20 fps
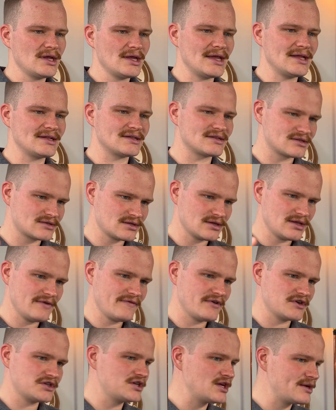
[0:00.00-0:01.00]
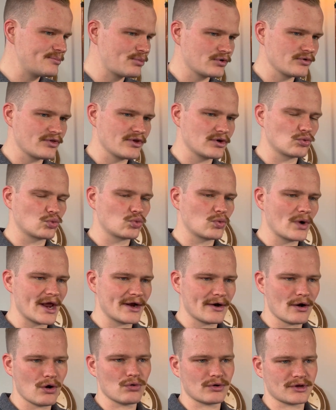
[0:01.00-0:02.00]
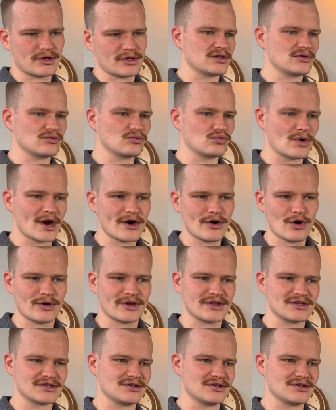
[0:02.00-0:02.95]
It's even cheaper than red oak, and red oak is